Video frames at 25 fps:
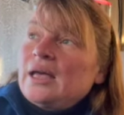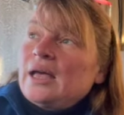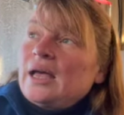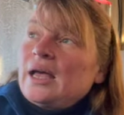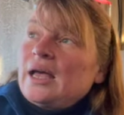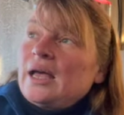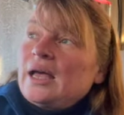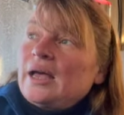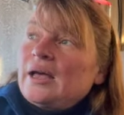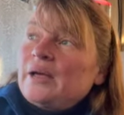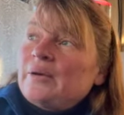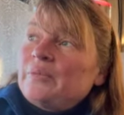
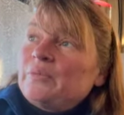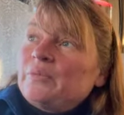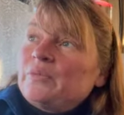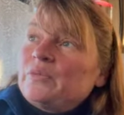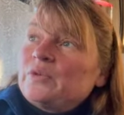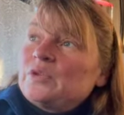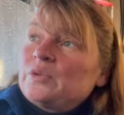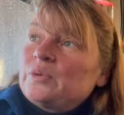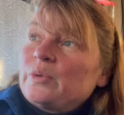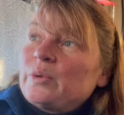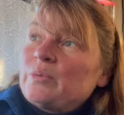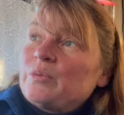
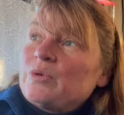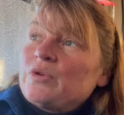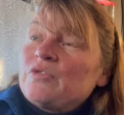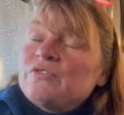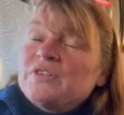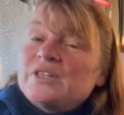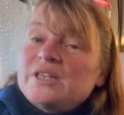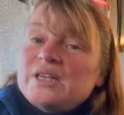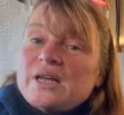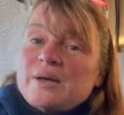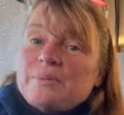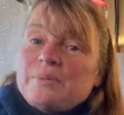So we
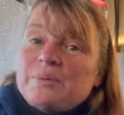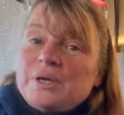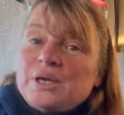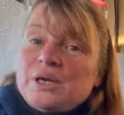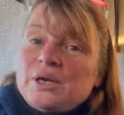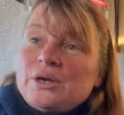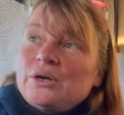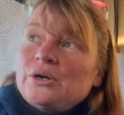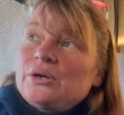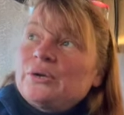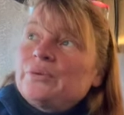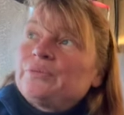moved it up
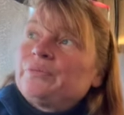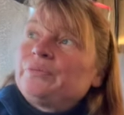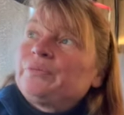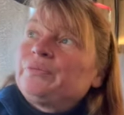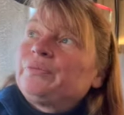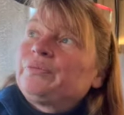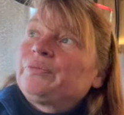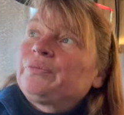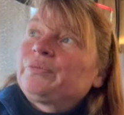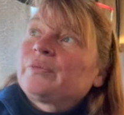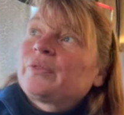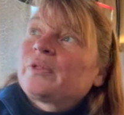here,
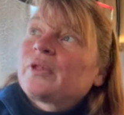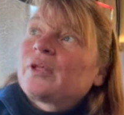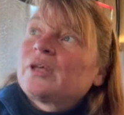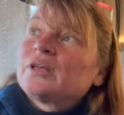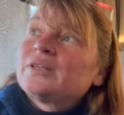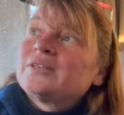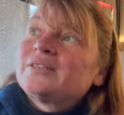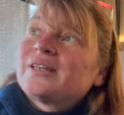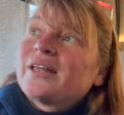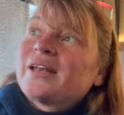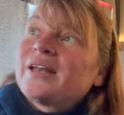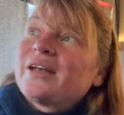
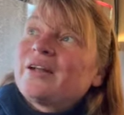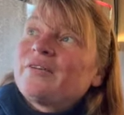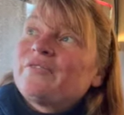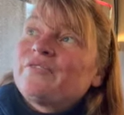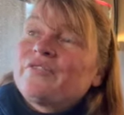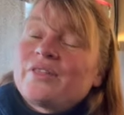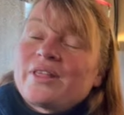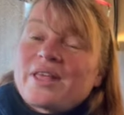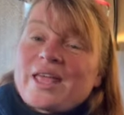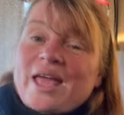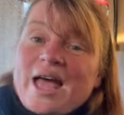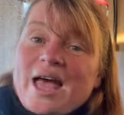set it up
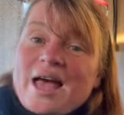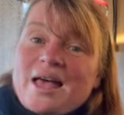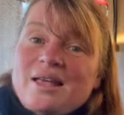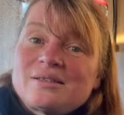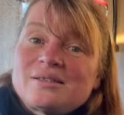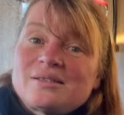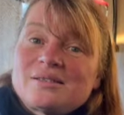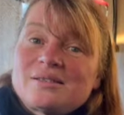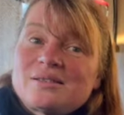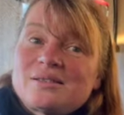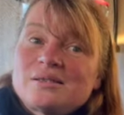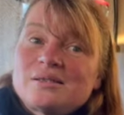for the
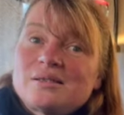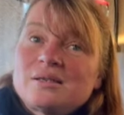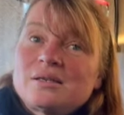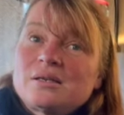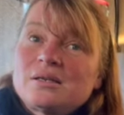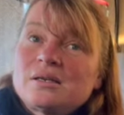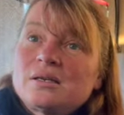cats,